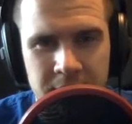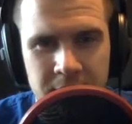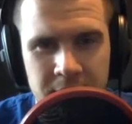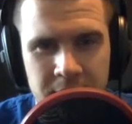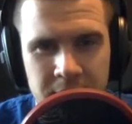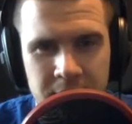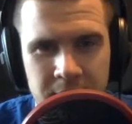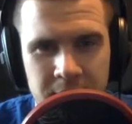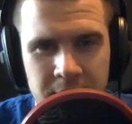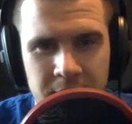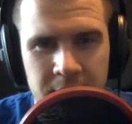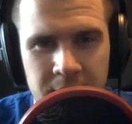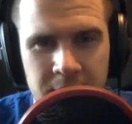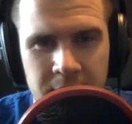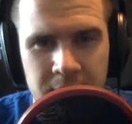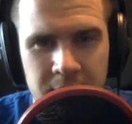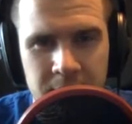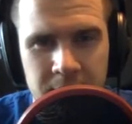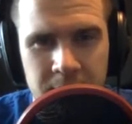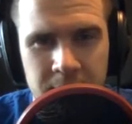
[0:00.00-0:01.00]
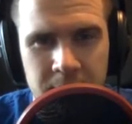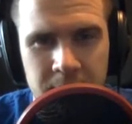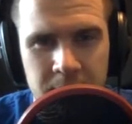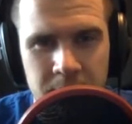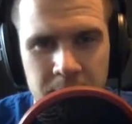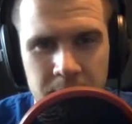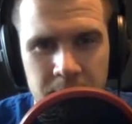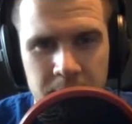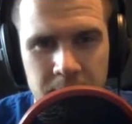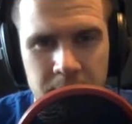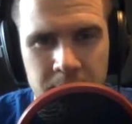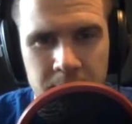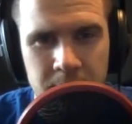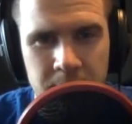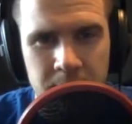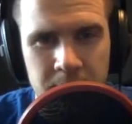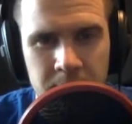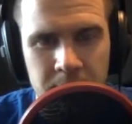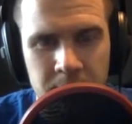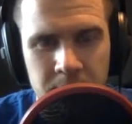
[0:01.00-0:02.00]

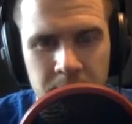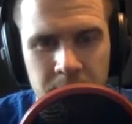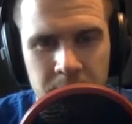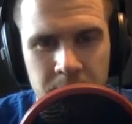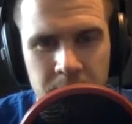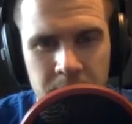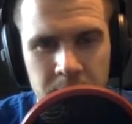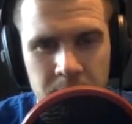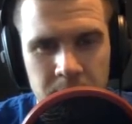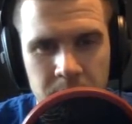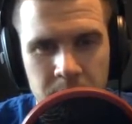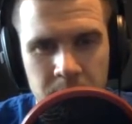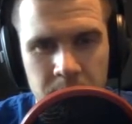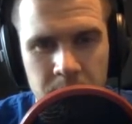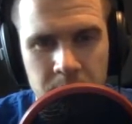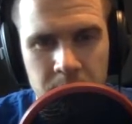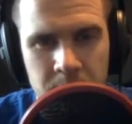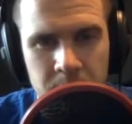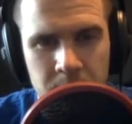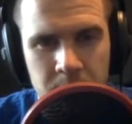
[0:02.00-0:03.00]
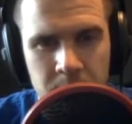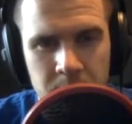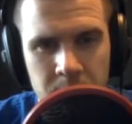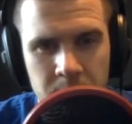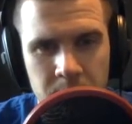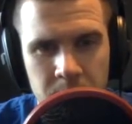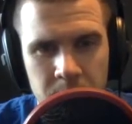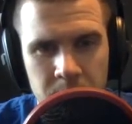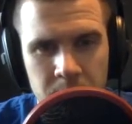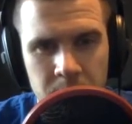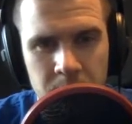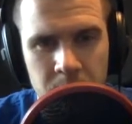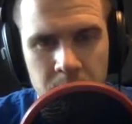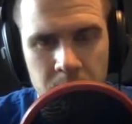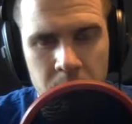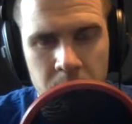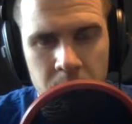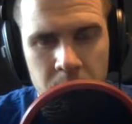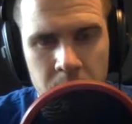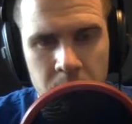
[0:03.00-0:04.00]

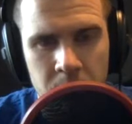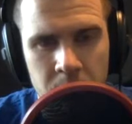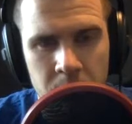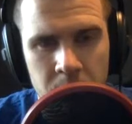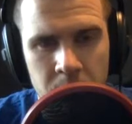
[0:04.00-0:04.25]
No words are spoken by the person on screen.